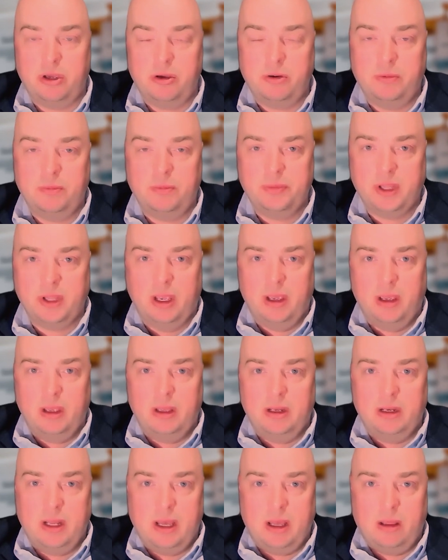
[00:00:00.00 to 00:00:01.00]
you.
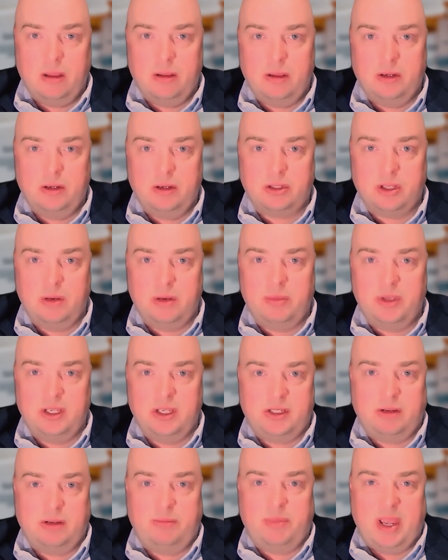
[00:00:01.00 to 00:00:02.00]
Now, there's going to be
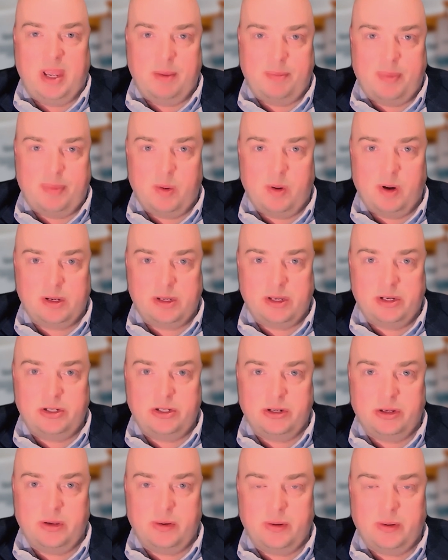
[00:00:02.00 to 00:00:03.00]
some paperwork that
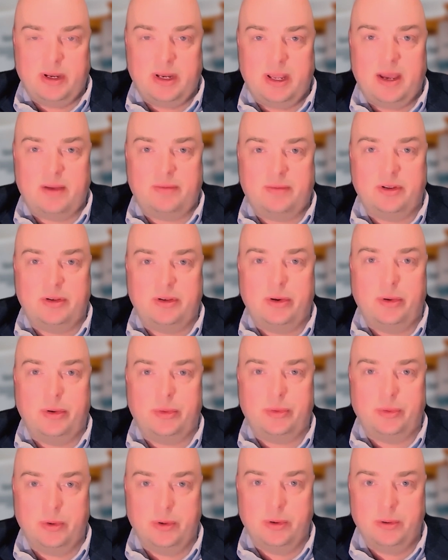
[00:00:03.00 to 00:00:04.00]
you're going to have to go
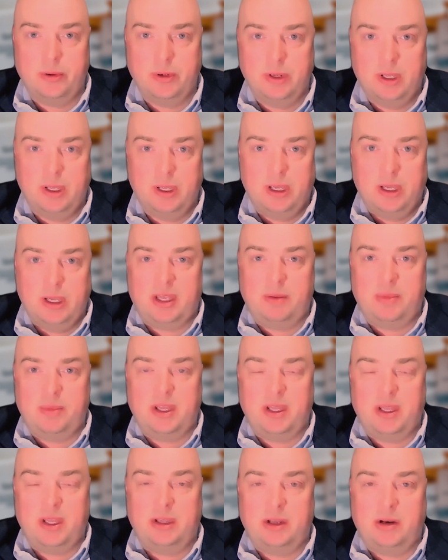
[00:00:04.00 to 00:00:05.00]
through. It can
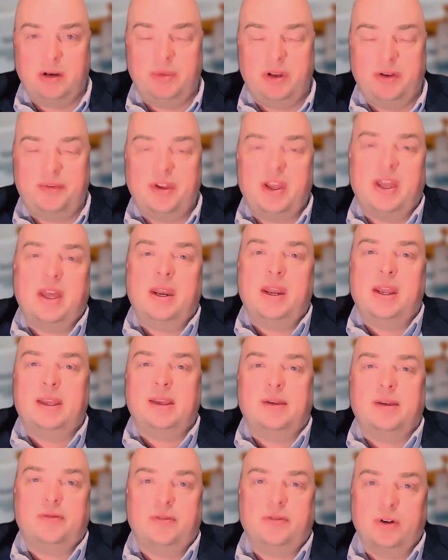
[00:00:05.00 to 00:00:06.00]
be a little bit of a
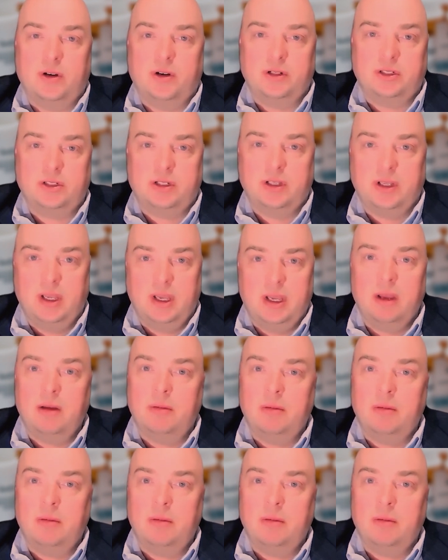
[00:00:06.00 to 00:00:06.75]
headache at first,